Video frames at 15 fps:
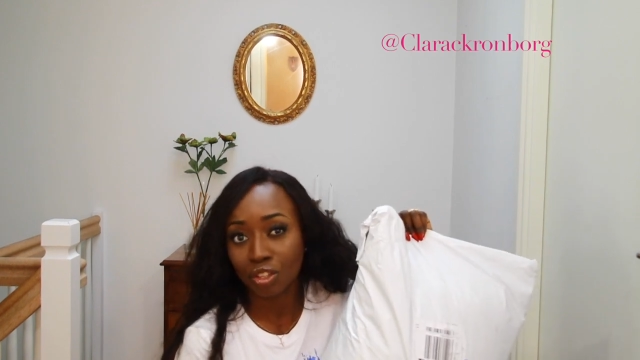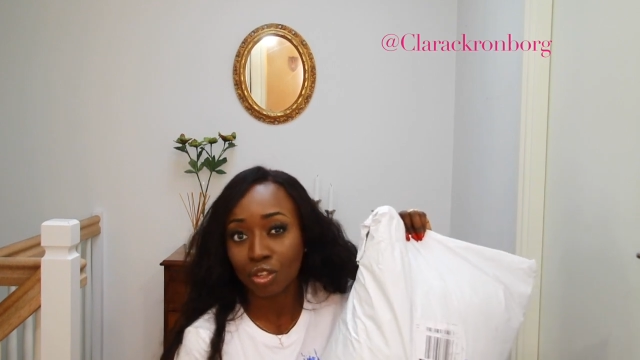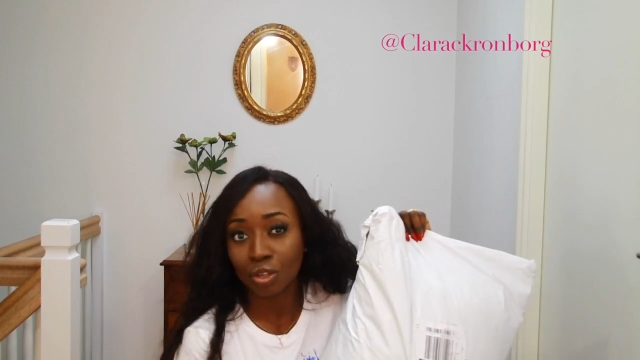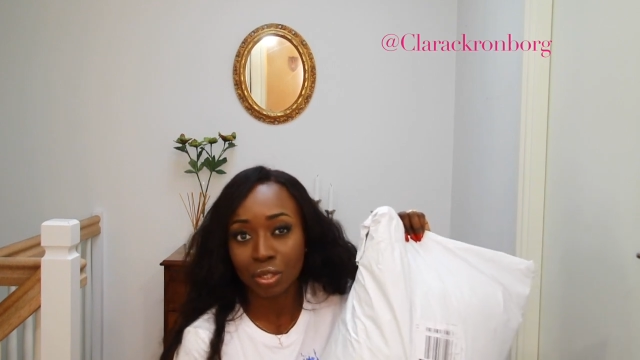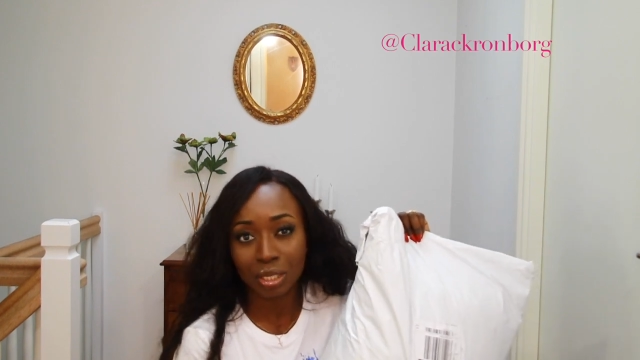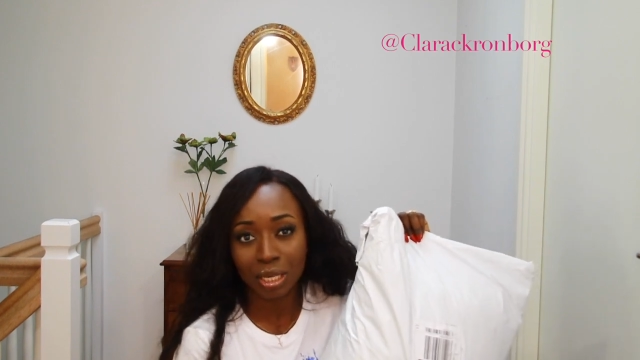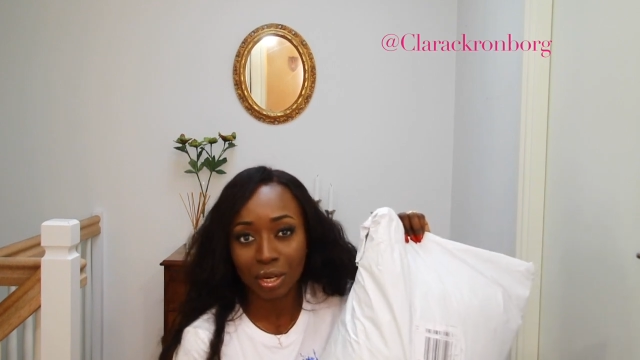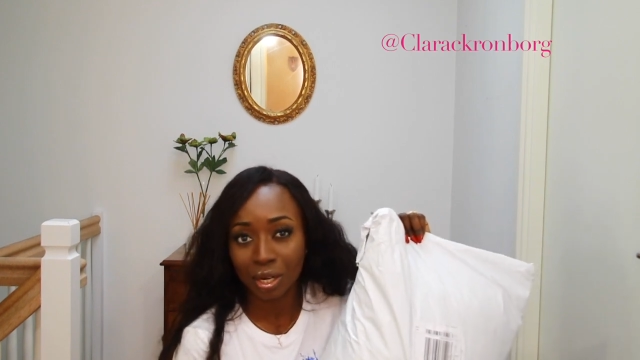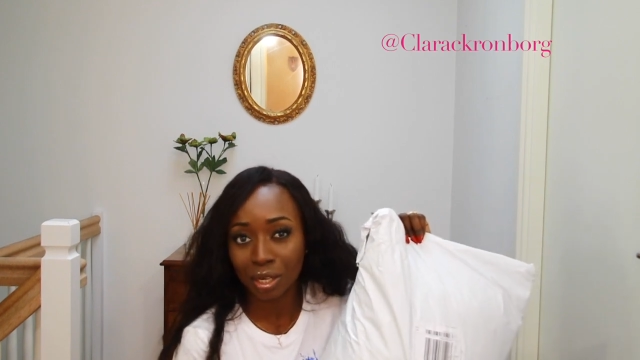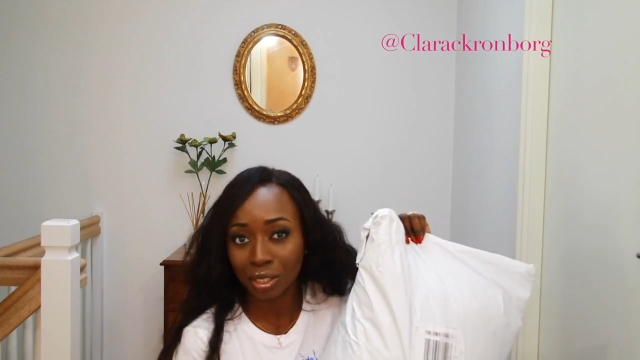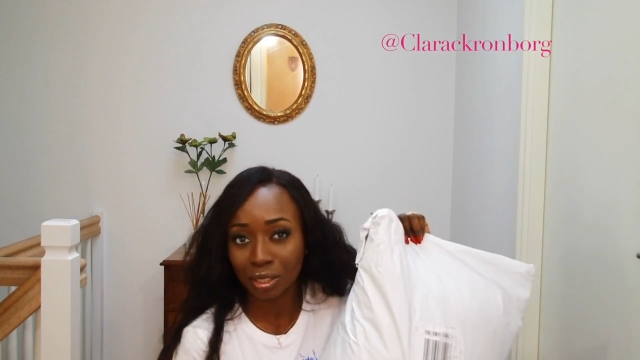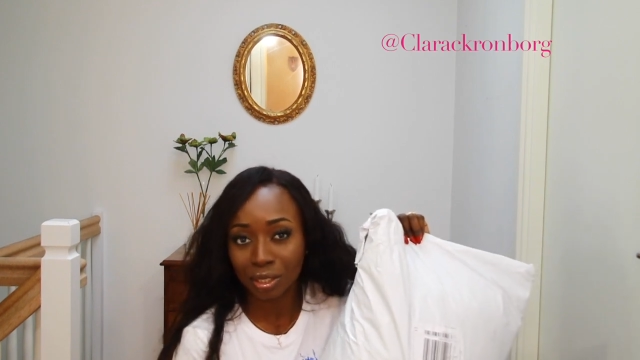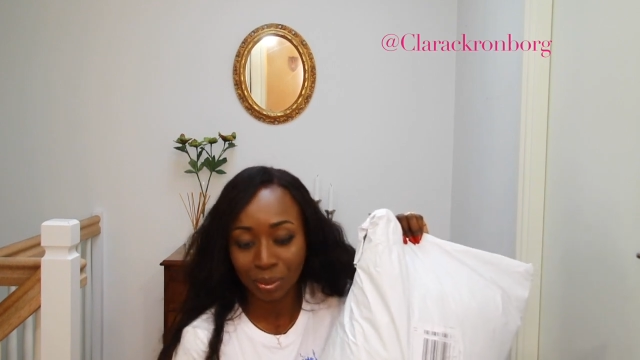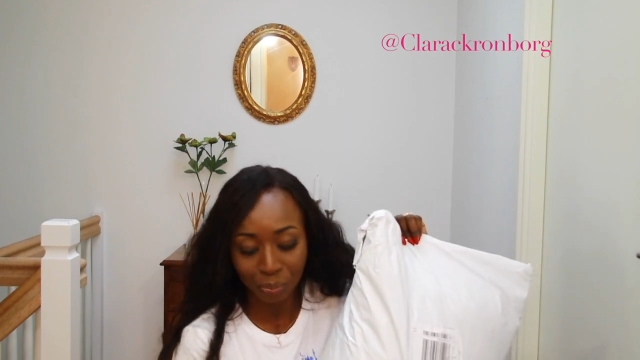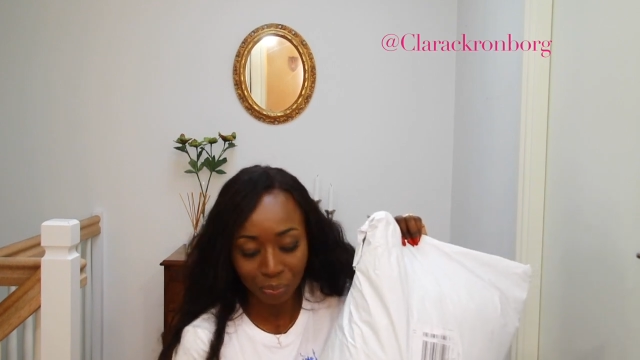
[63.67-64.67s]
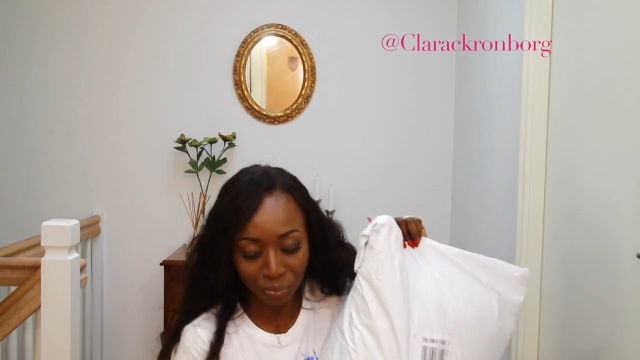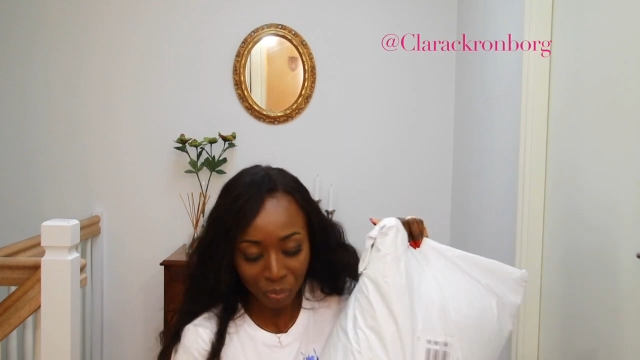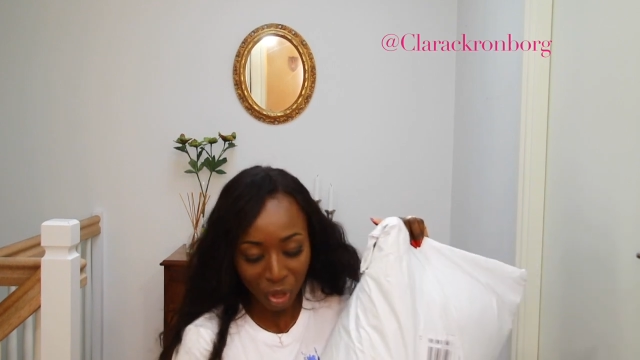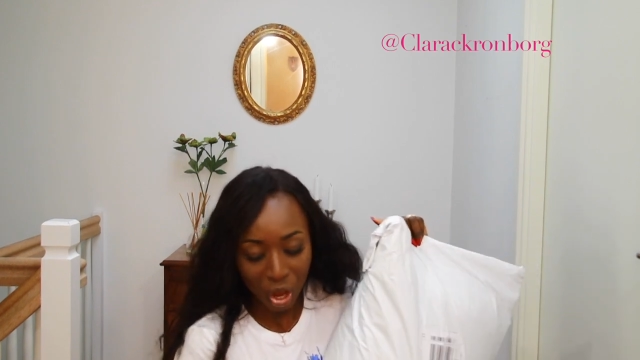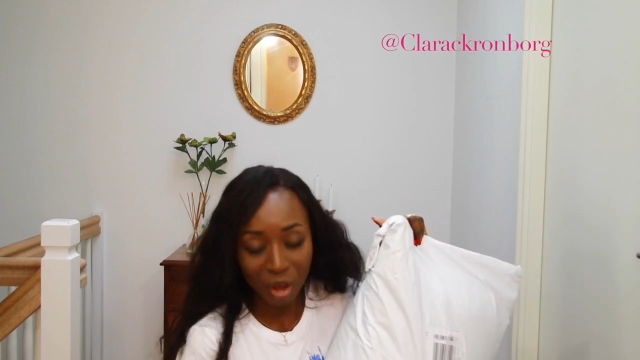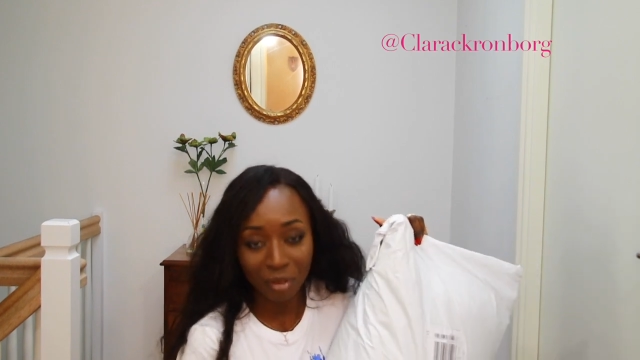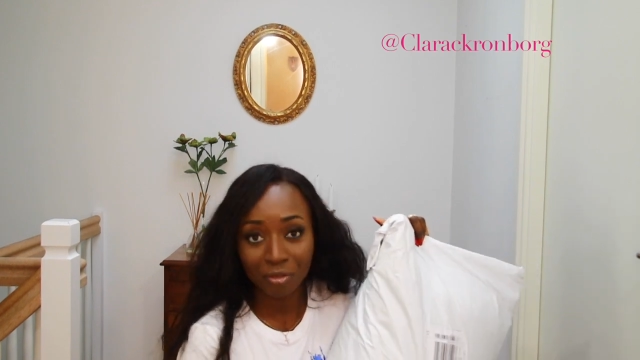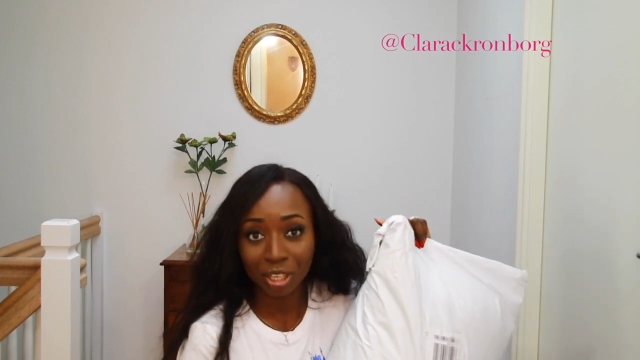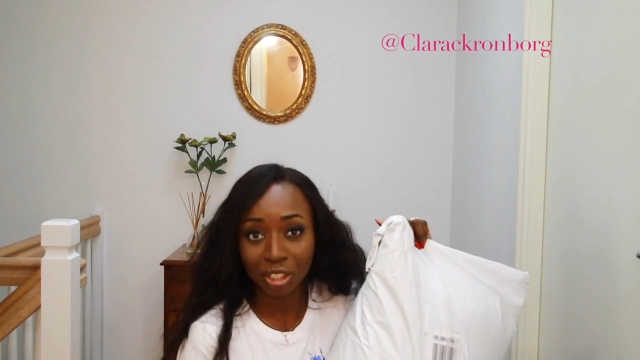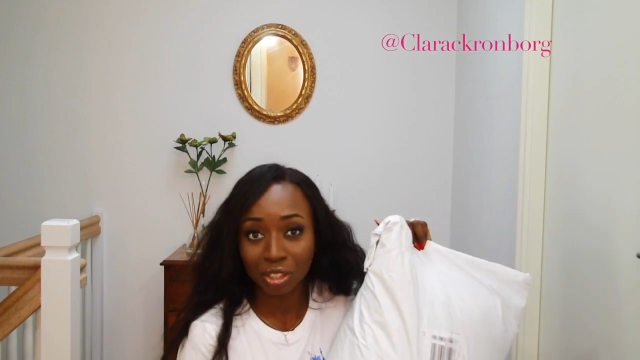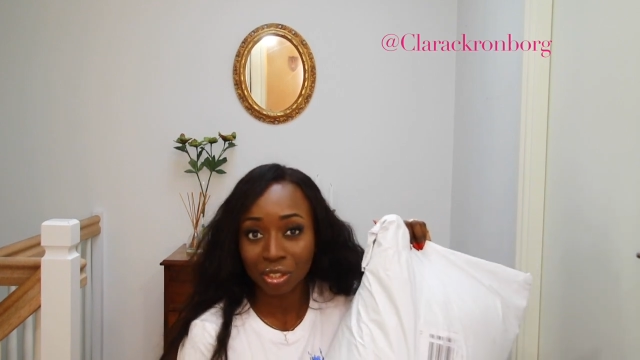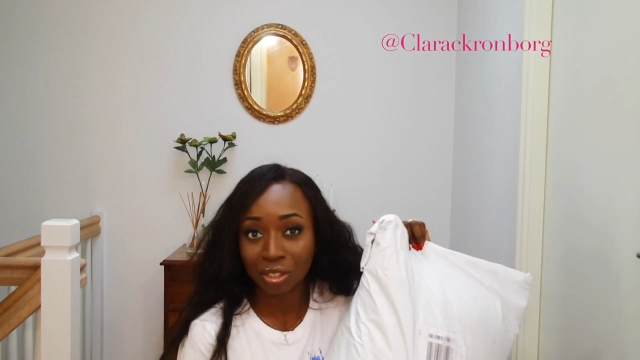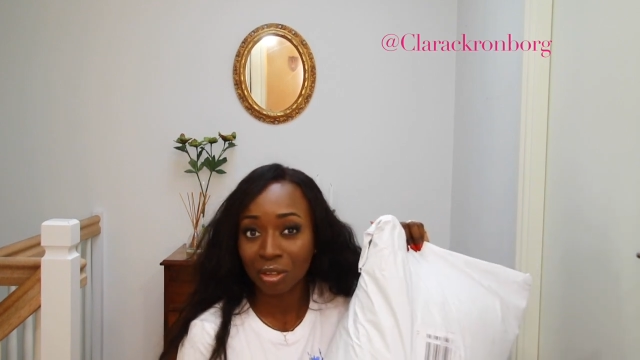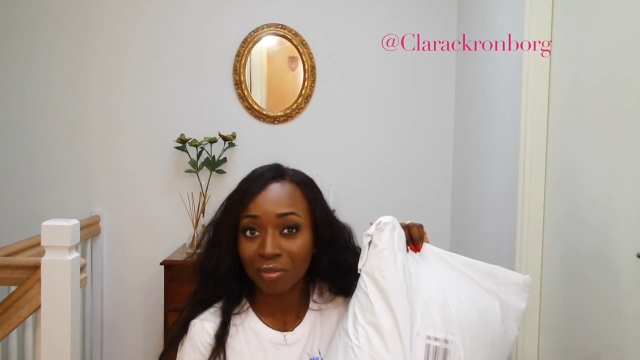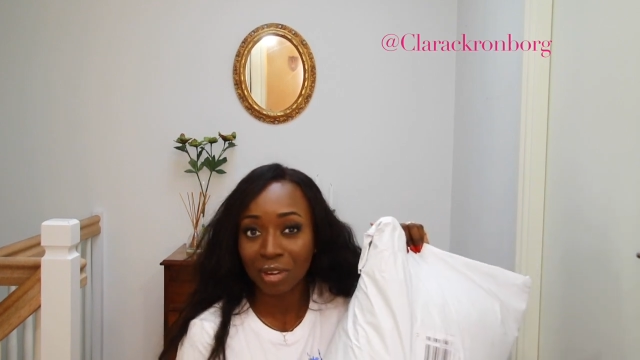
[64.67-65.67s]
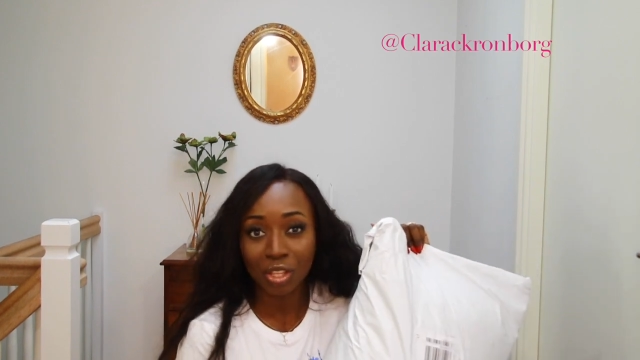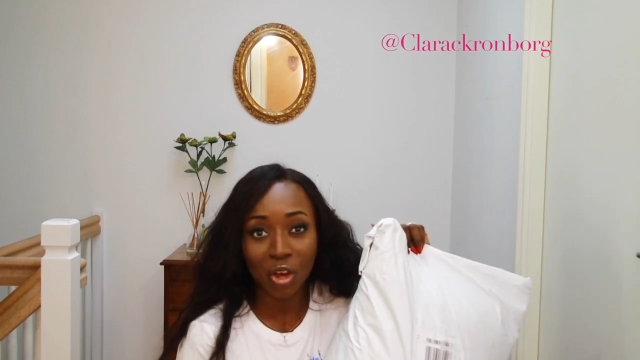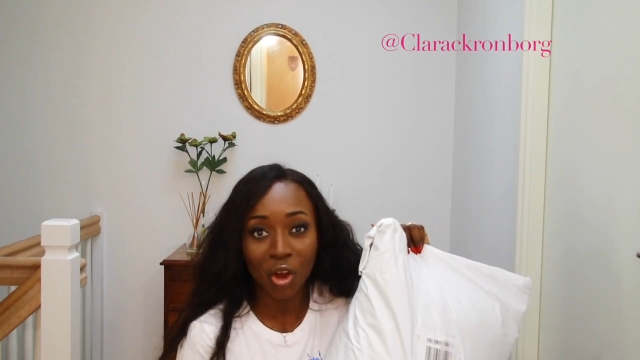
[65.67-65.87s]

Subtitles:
Those girls on Fashion Nova,